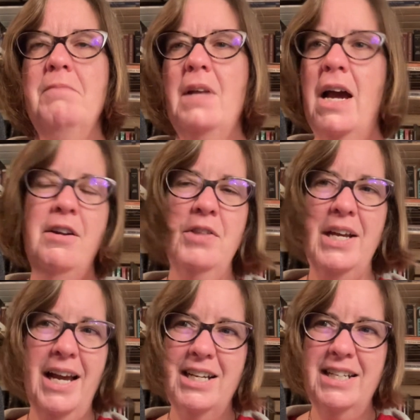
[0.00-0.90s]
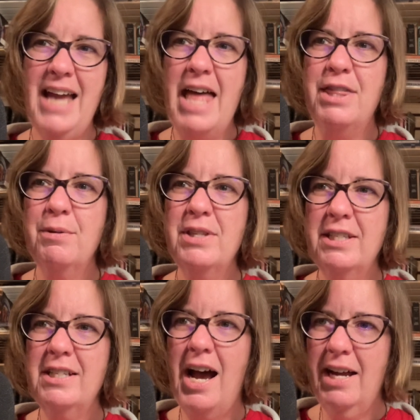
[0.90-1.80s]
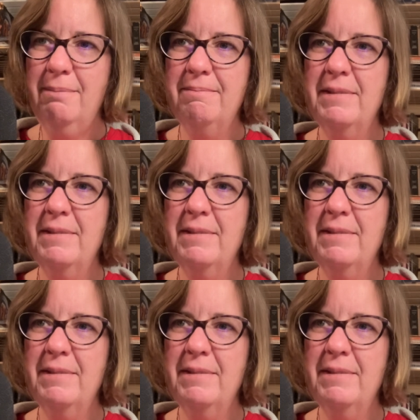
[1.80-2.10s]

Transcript: I don't think I could get through this time.